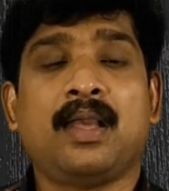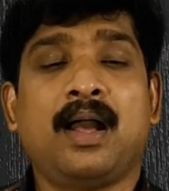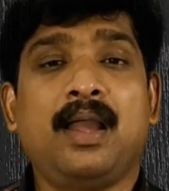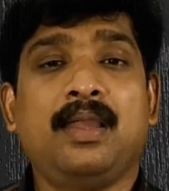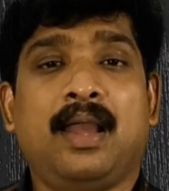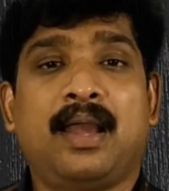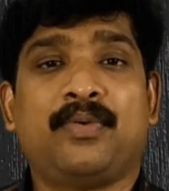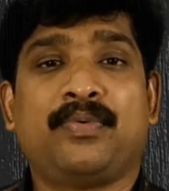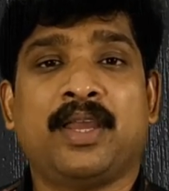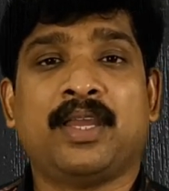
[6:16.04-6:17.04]
I
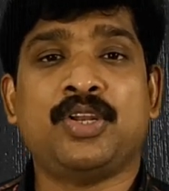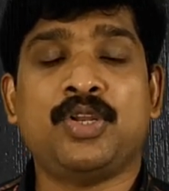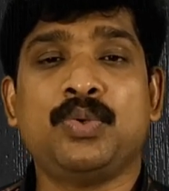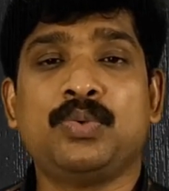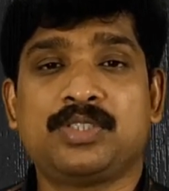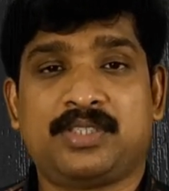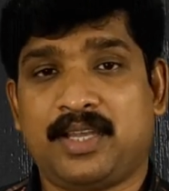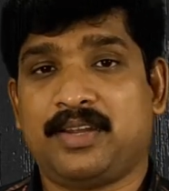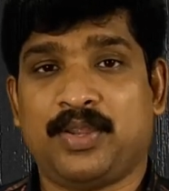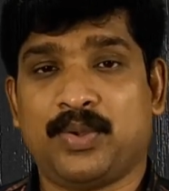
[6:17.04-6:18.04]
have a new
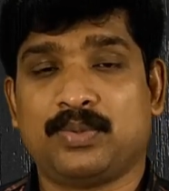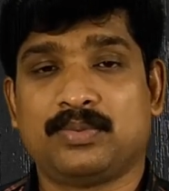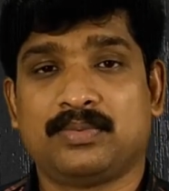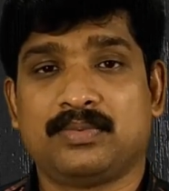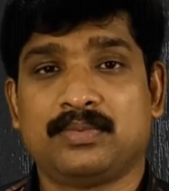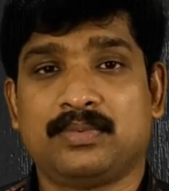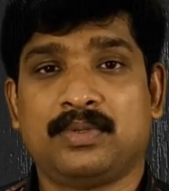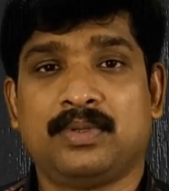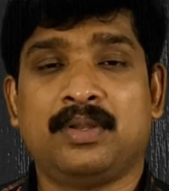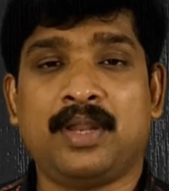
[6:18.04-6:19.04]
stereo.
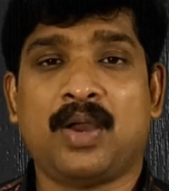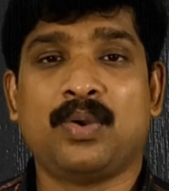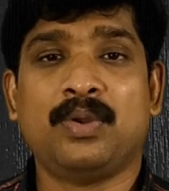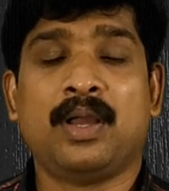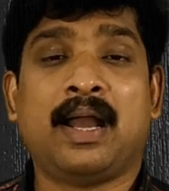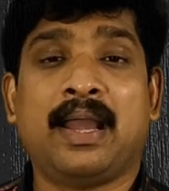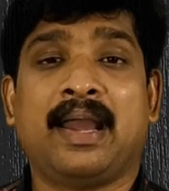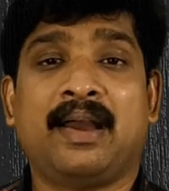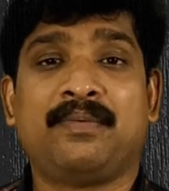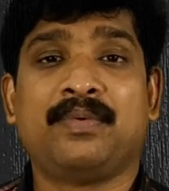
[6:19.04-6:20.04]
Now I
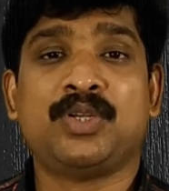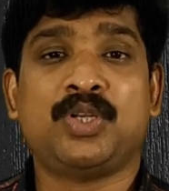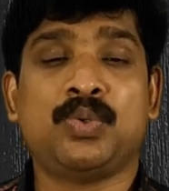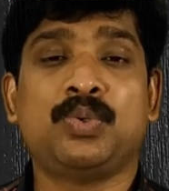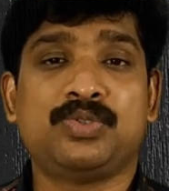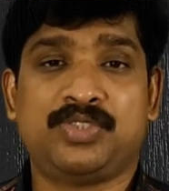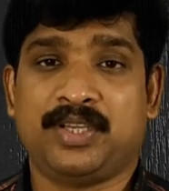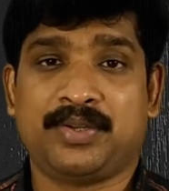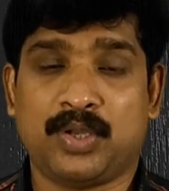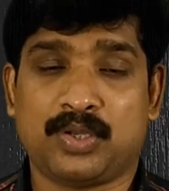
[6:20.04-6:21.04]
have 2
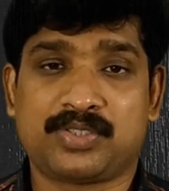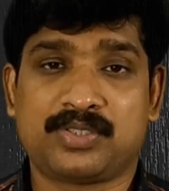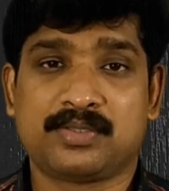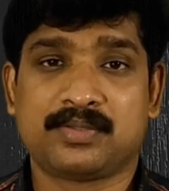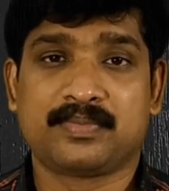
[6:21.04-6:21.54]
stereos.